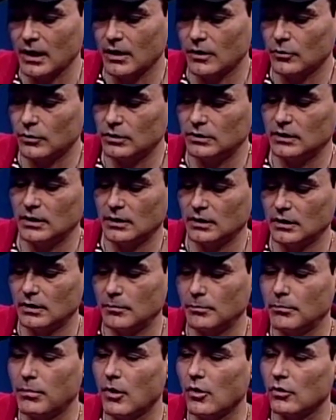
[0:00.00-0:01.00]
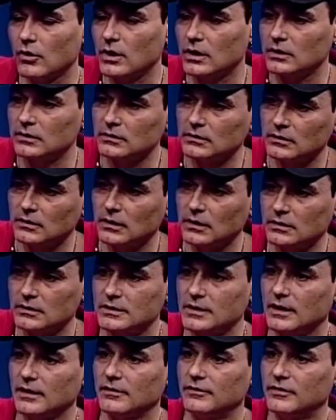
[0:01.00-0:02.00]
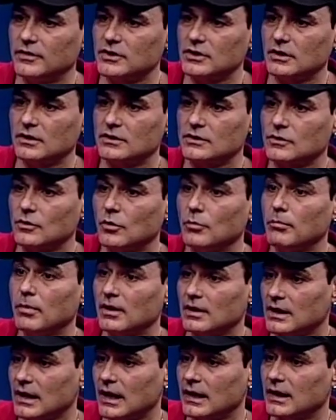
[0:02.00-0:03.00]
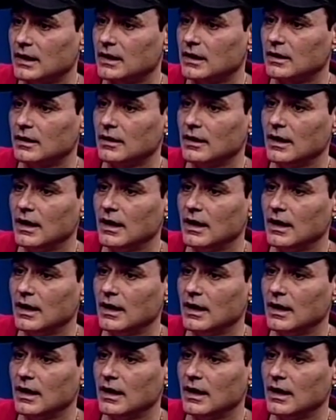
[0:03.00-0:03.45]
with the Balkan television. It's called Balkanica.